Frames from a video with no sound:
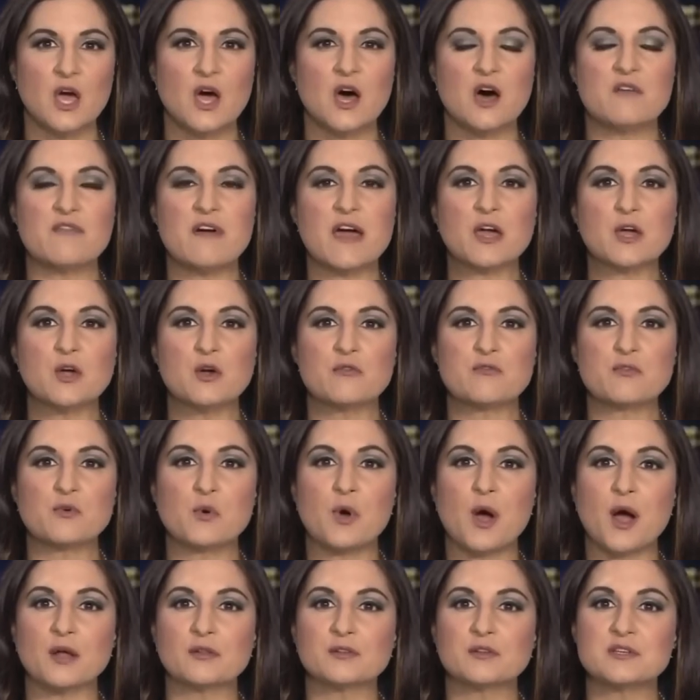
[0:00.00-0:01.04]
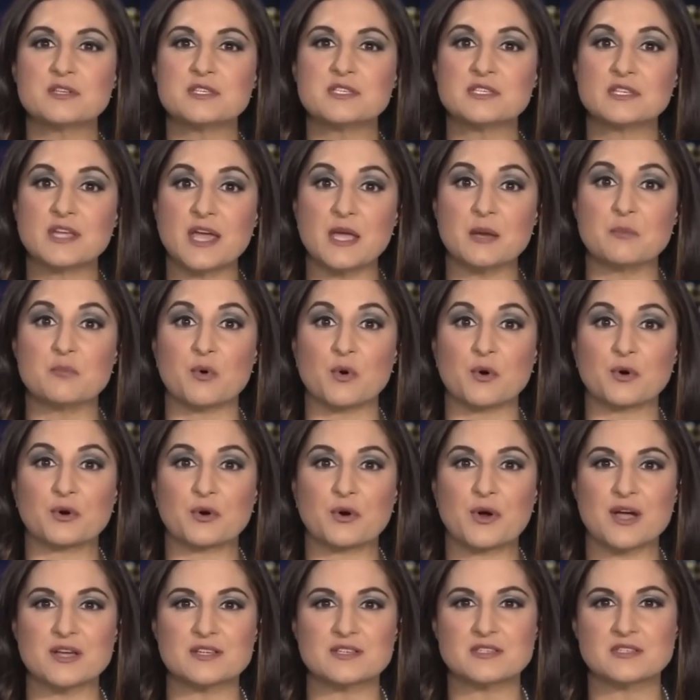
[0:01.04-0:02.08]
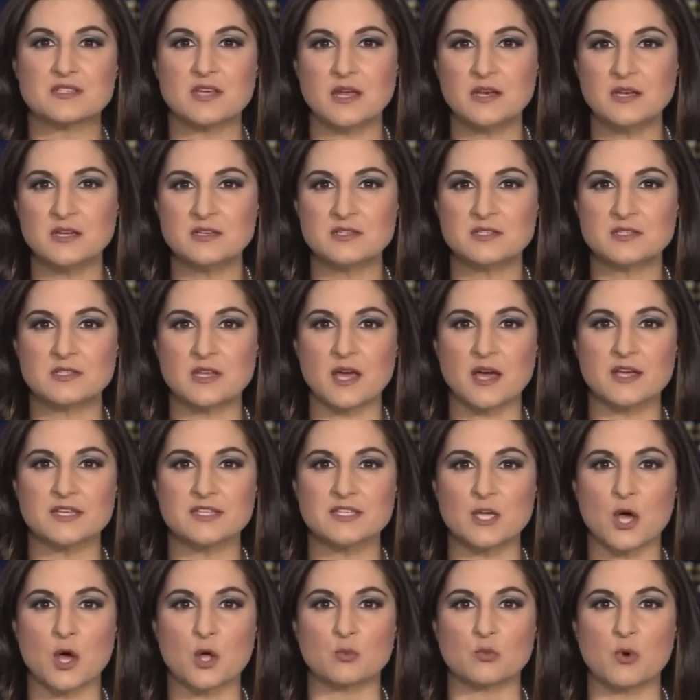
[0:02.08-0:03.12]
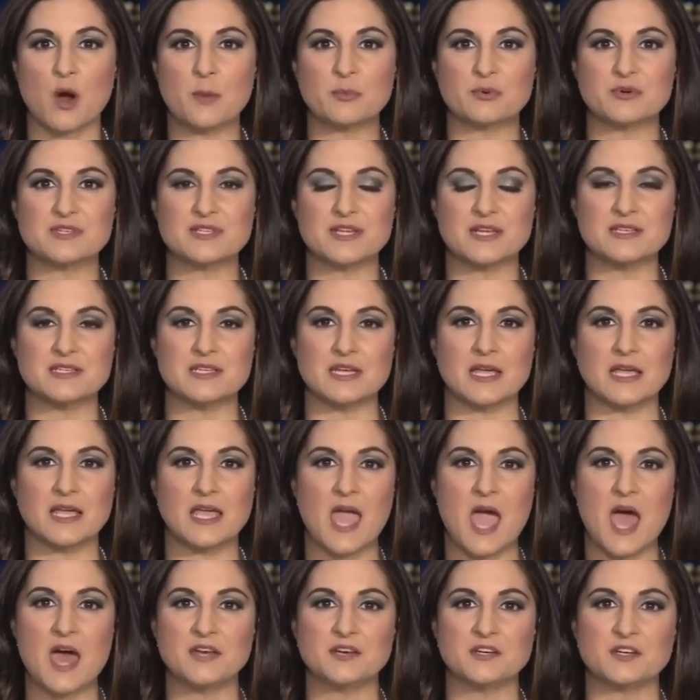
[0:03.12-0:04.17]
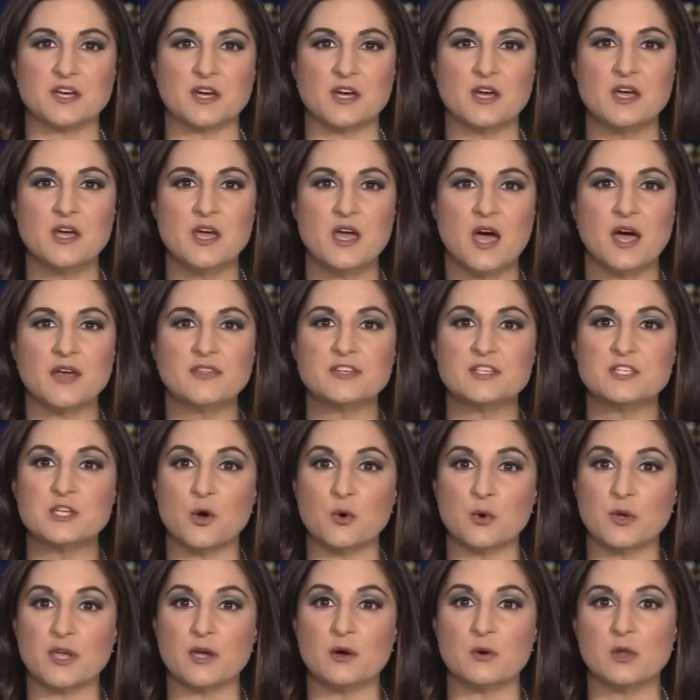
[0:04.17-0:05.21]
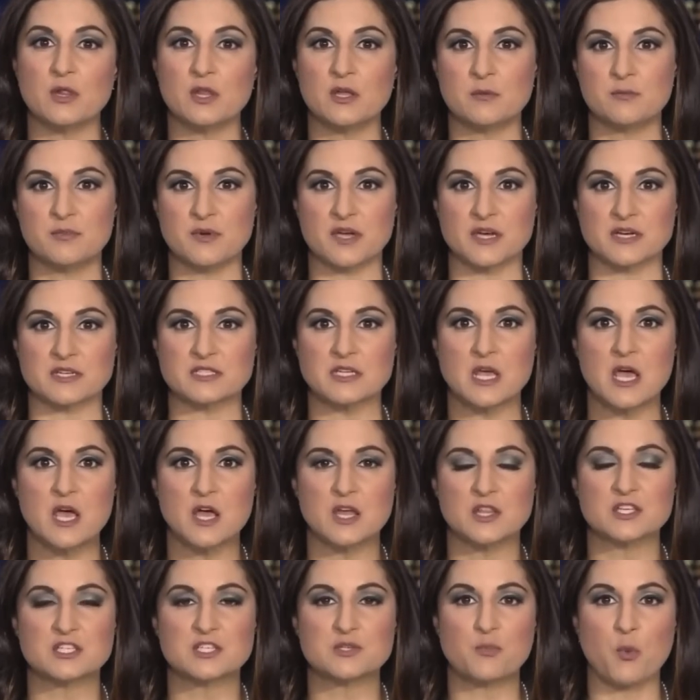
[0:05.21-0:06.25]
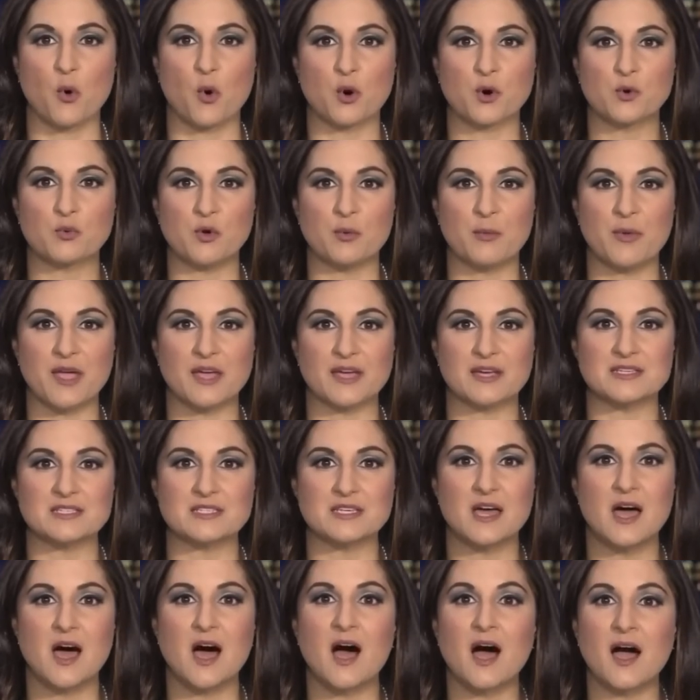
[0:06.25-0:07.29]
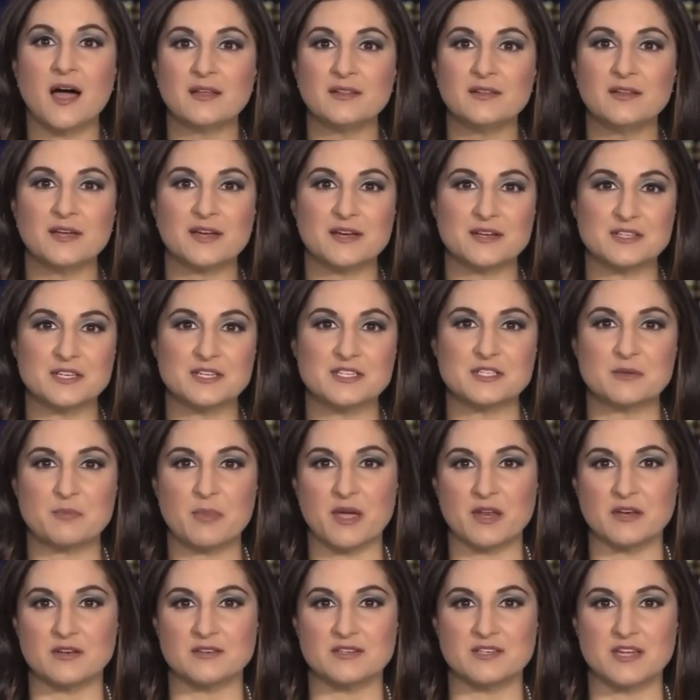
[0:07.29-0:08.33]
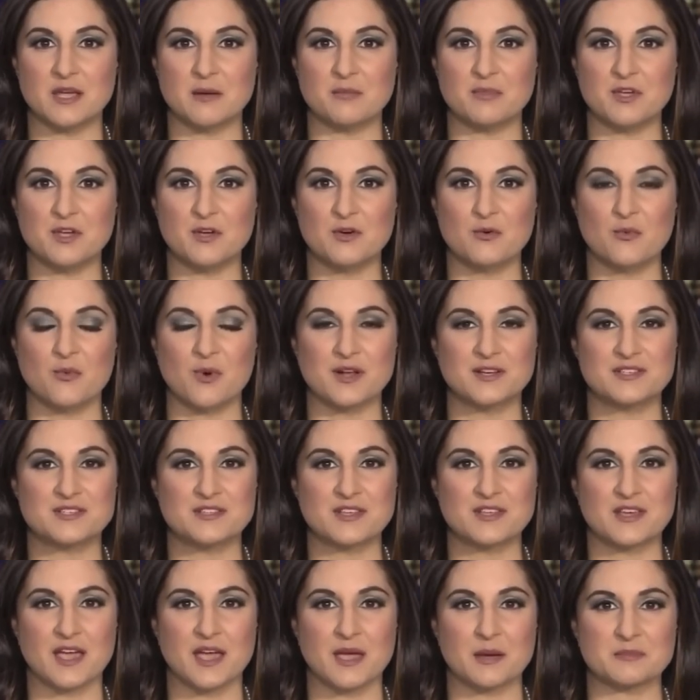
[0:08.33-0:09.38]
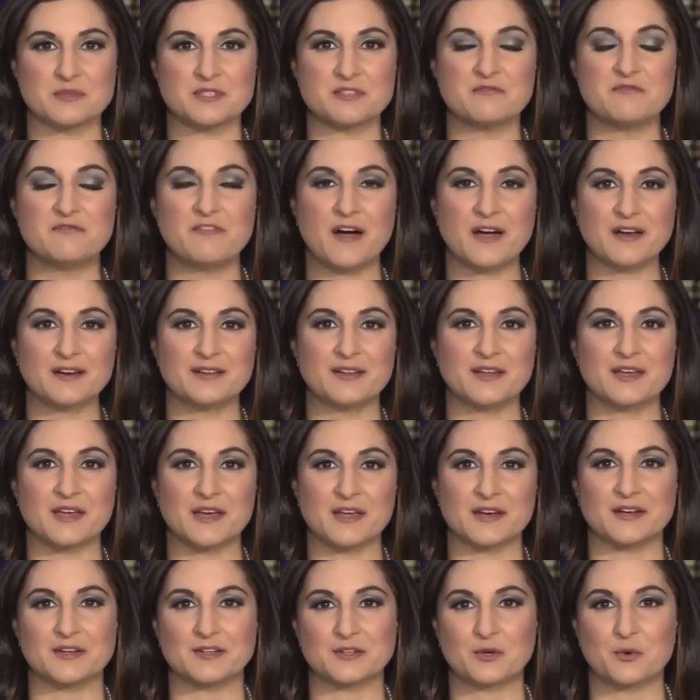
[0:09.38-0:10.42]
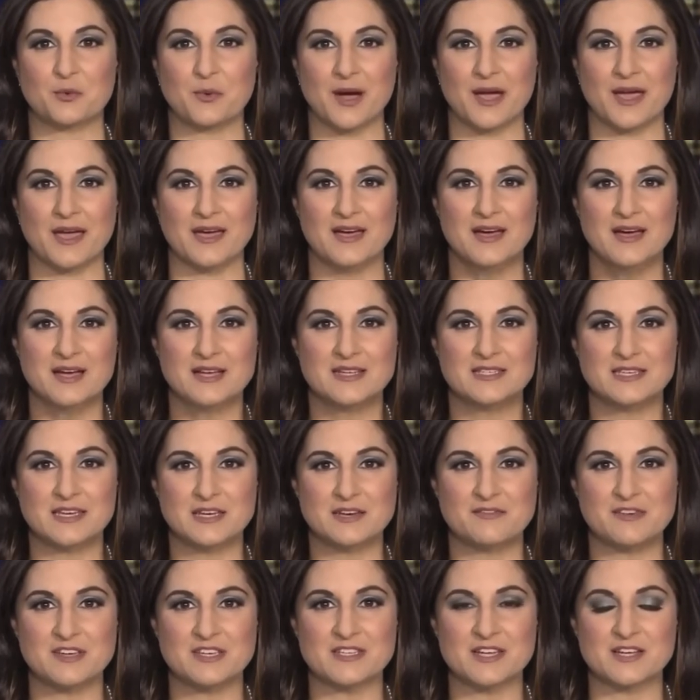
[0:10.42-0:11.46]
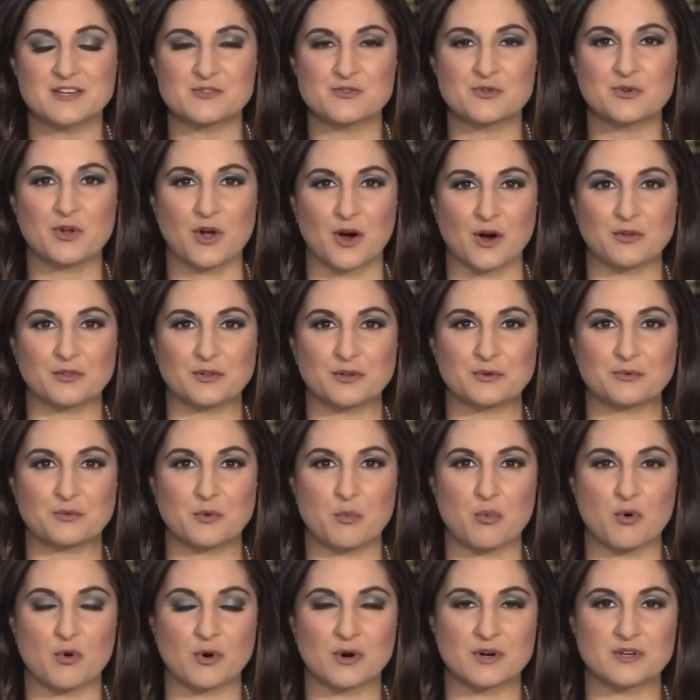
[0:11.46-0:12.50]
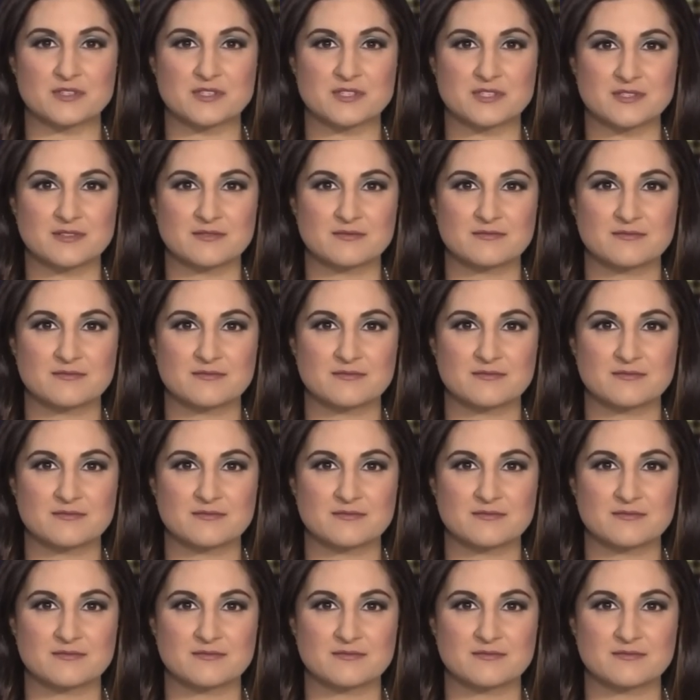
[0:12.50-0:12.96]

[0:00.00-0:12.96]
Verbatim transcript: A Vancouver Island skateboarder has set his sights on representing Canada at the Tokyo Olympics. The sport will make its highly anticipated debut once the games finally get underway. CTV's Andrew Garland reports.